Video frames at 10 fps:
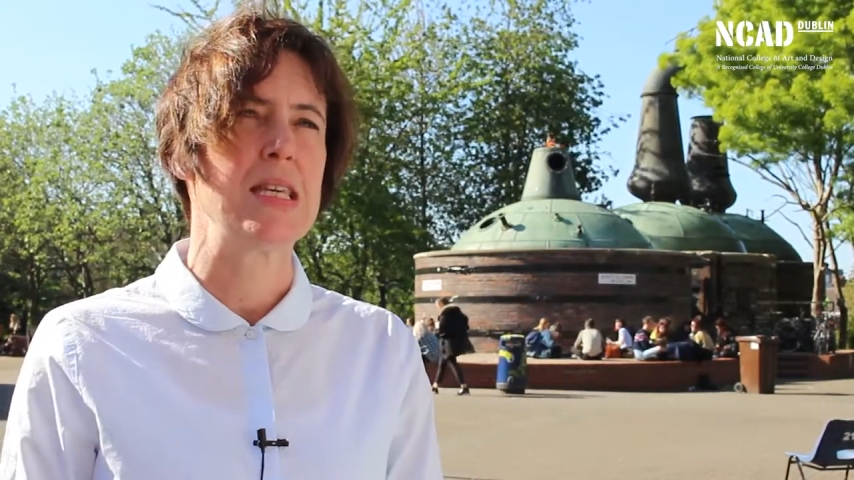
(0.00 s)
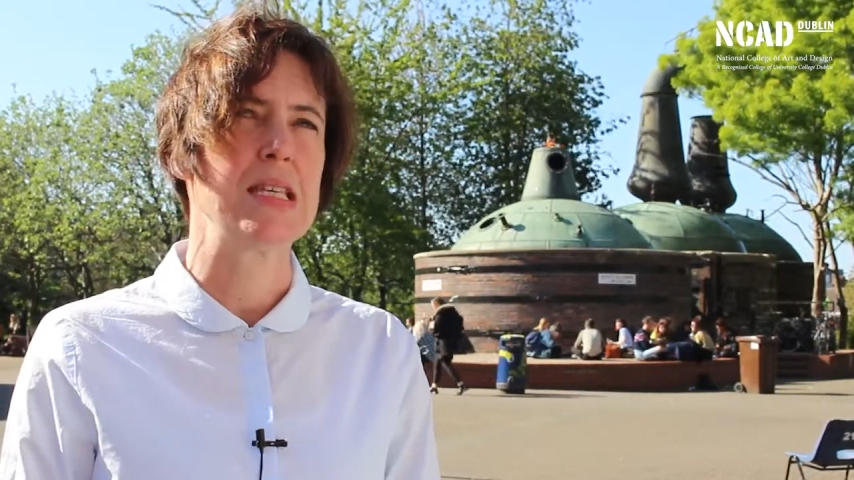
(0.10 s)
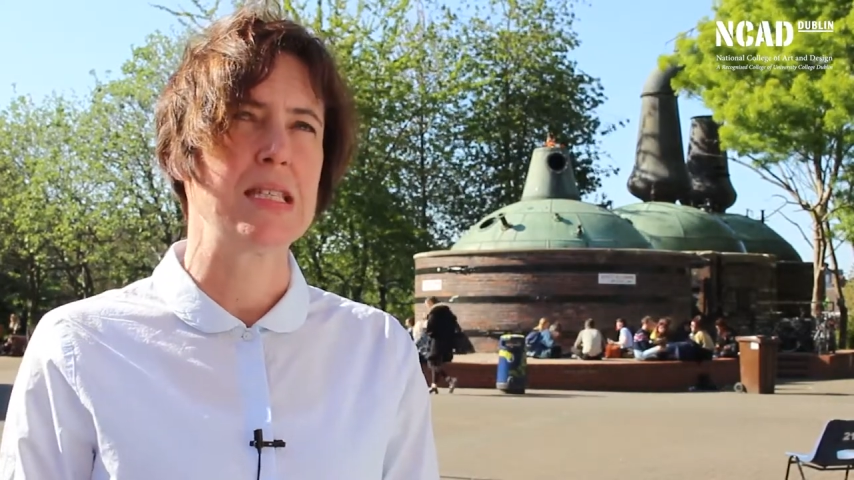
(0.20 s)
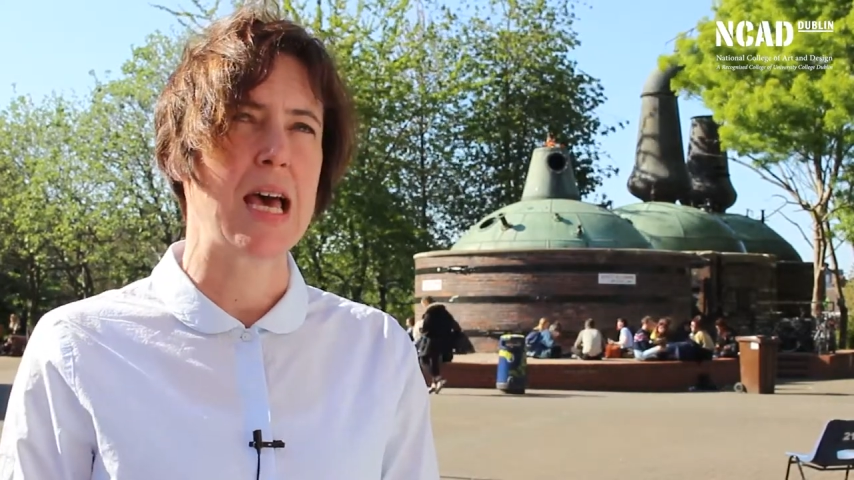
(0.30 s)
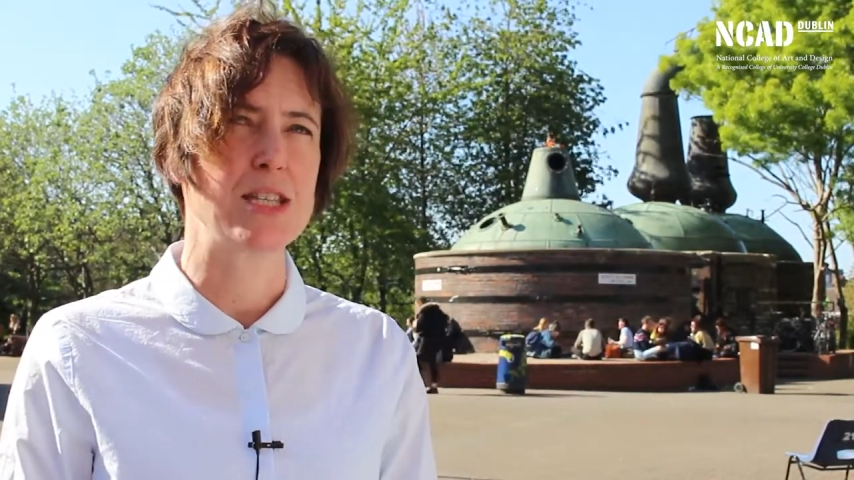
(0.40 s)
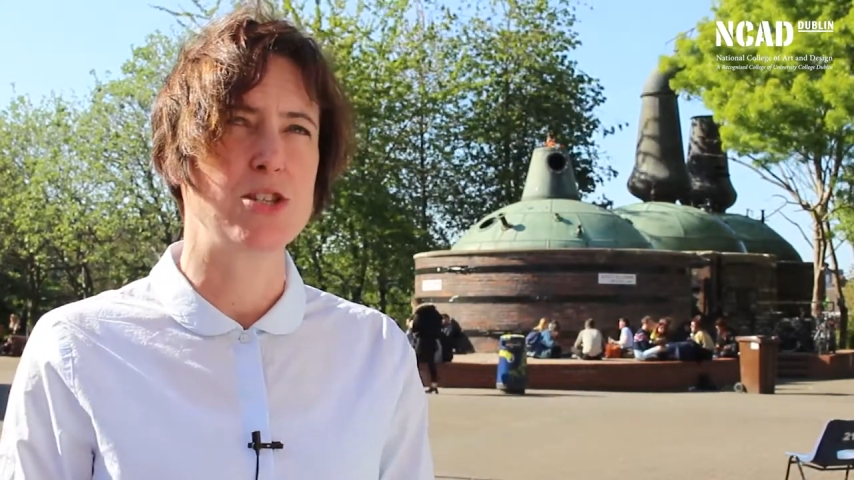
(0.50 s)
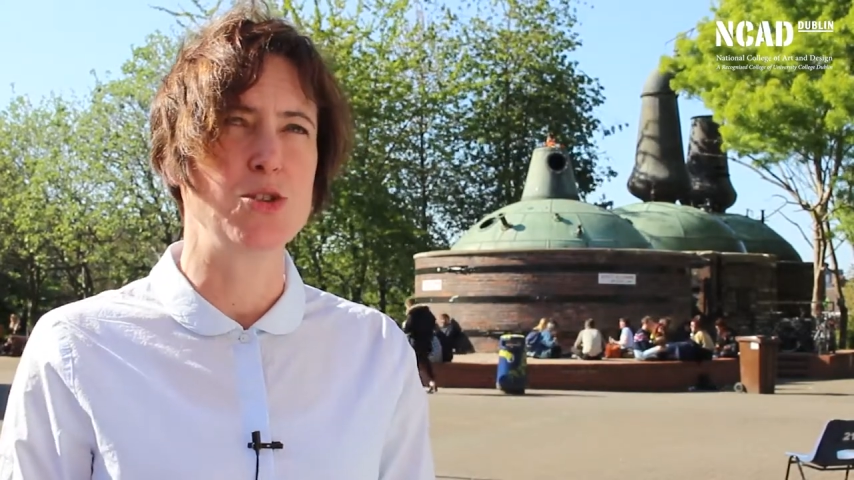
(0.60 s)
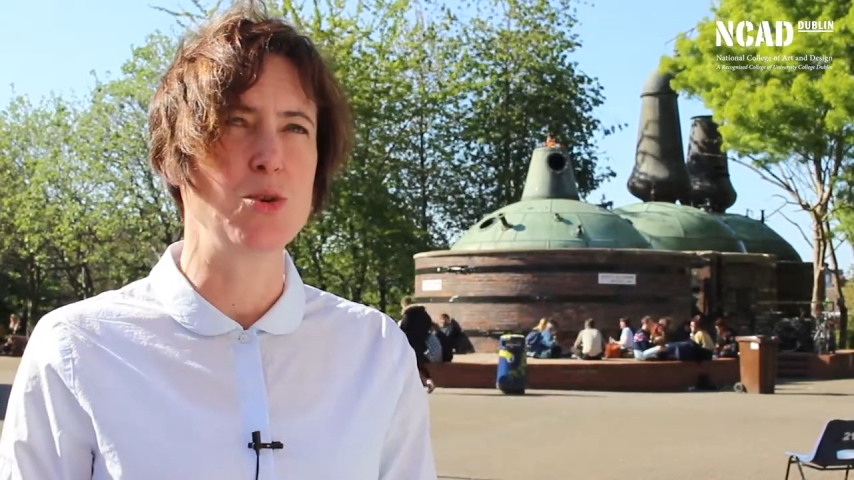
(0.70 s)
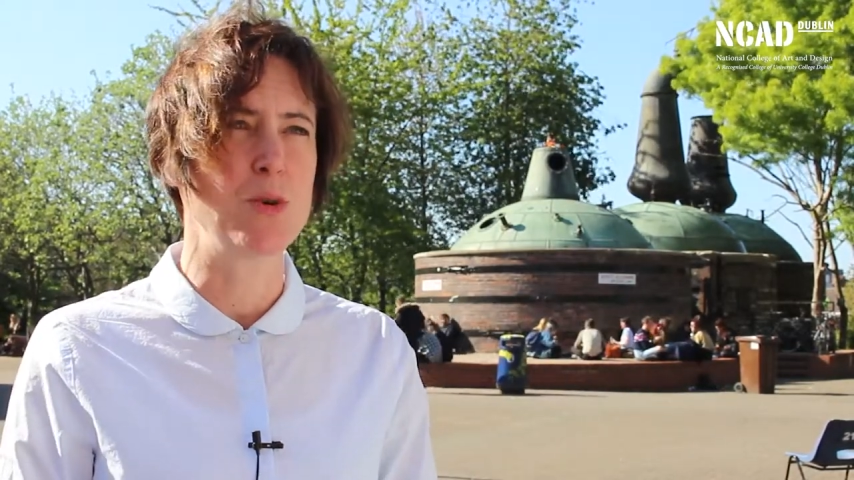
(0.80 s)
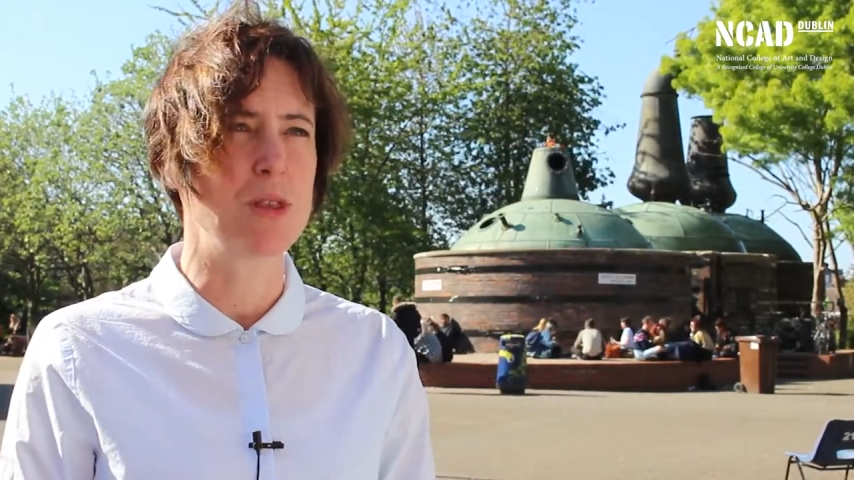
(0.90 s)
This has to
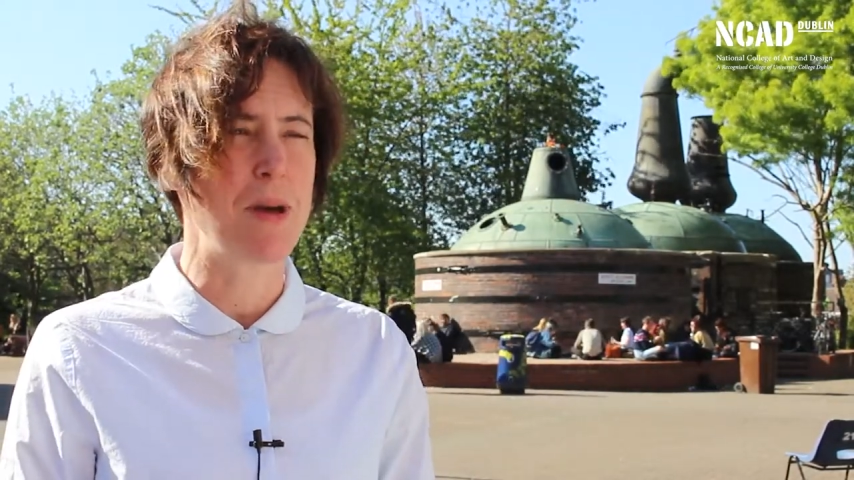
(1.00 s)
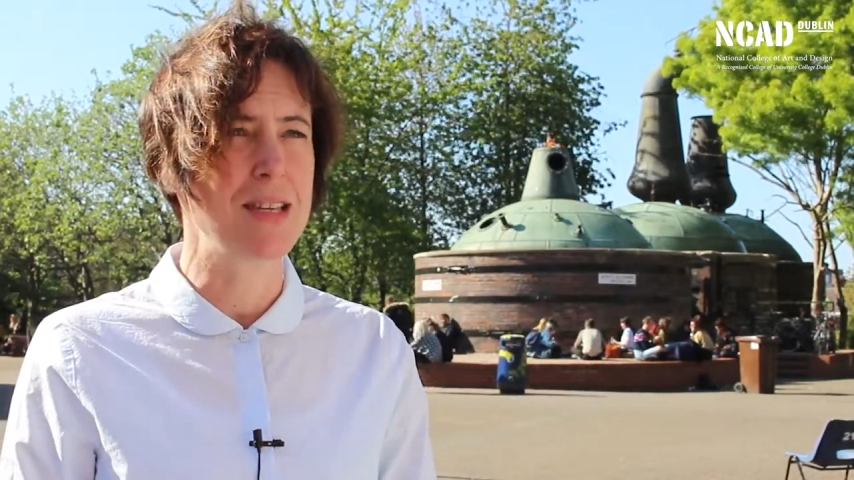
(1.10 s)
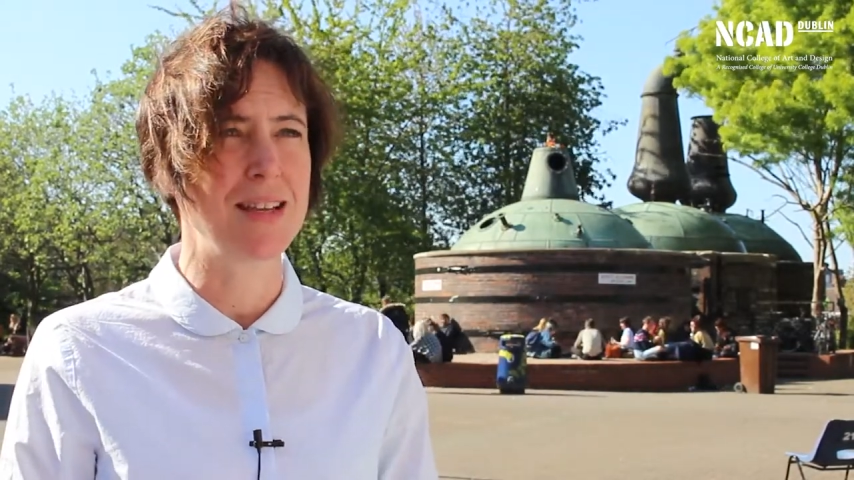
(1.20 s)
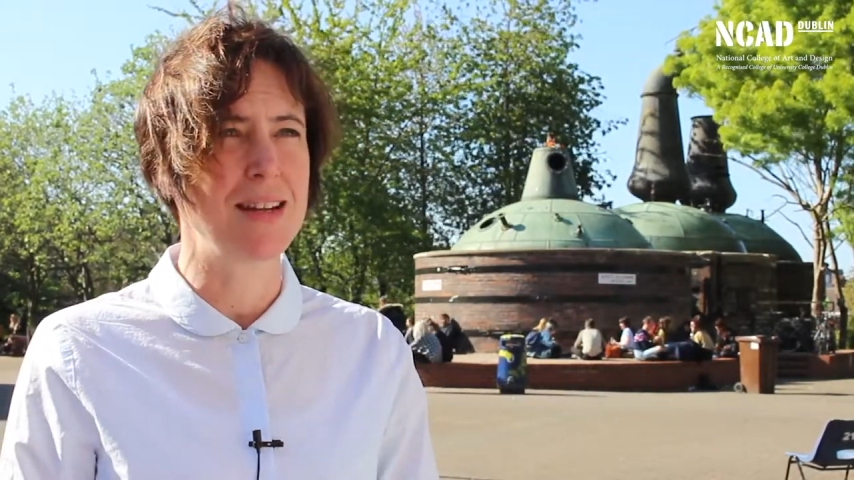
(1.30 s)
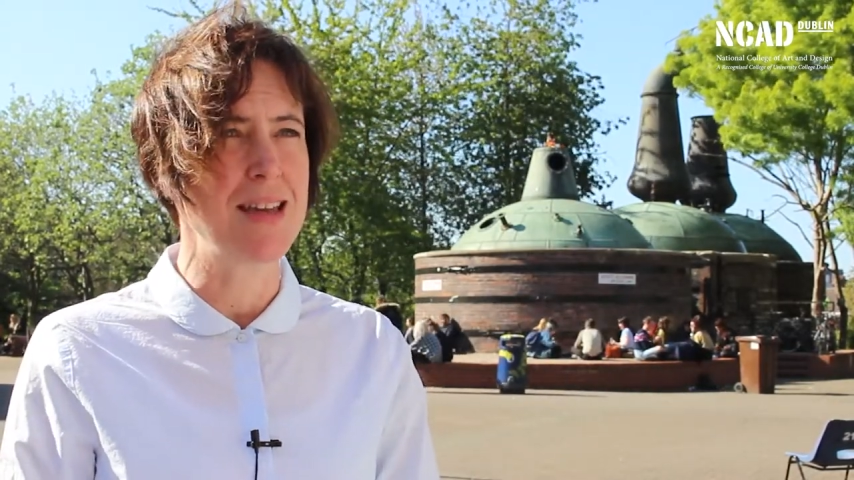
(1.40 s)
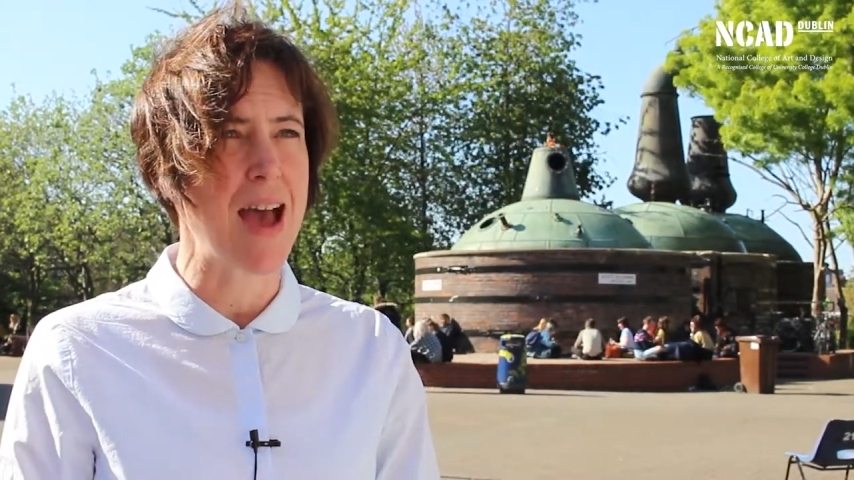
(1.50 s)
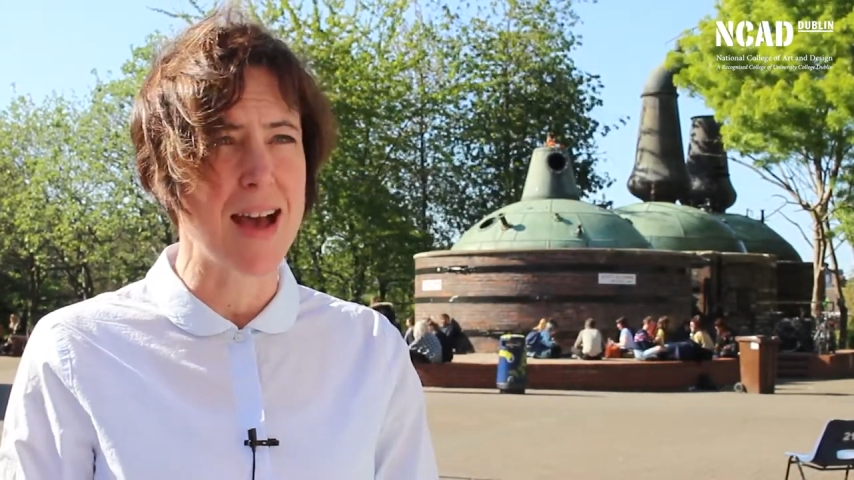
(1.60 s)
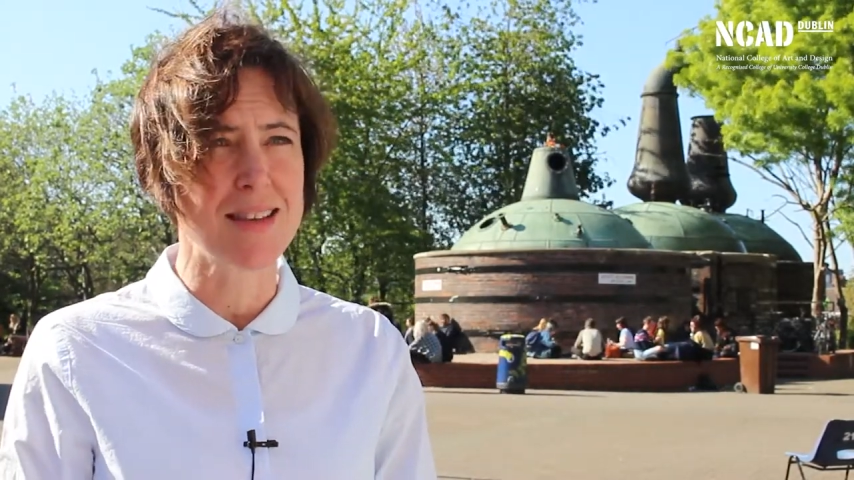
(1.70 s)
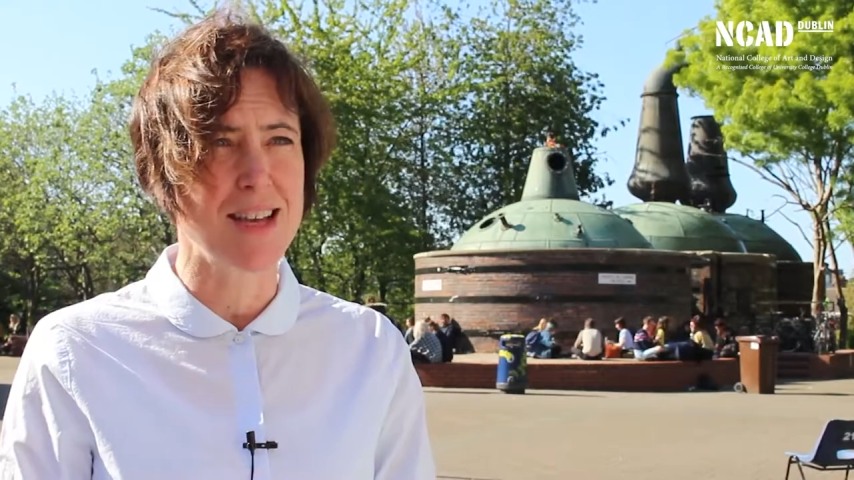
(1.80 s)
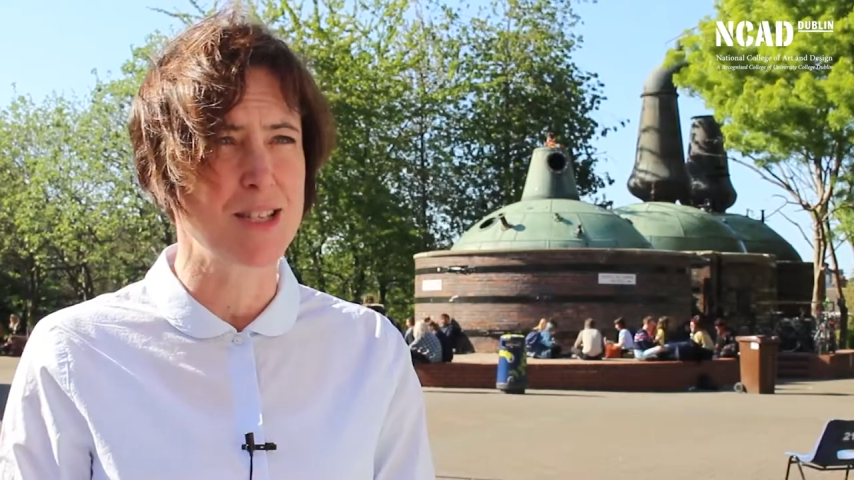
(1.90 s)
do with basically
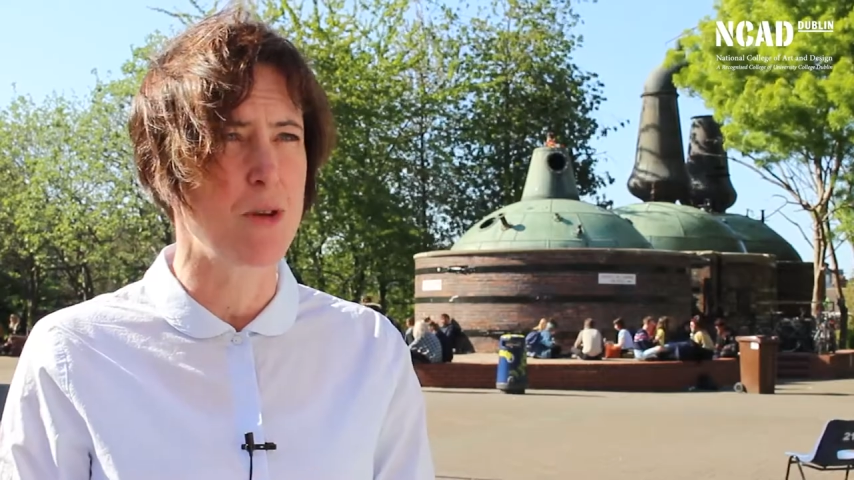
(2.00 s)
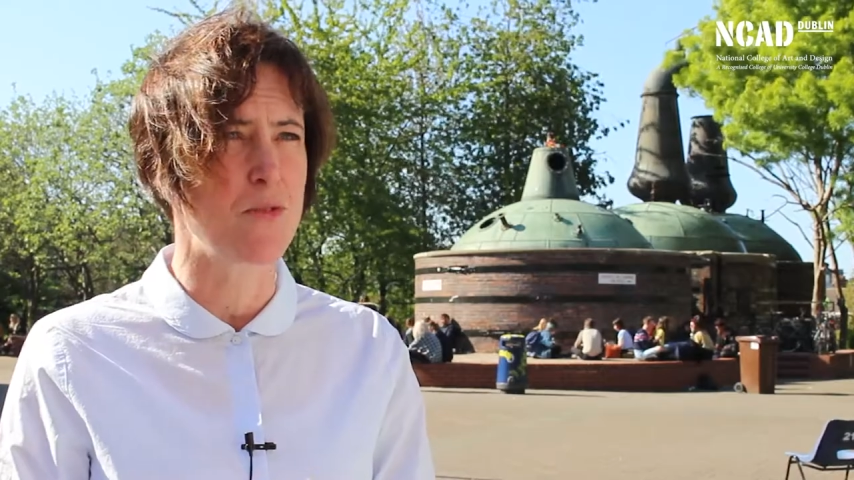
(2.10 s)
access.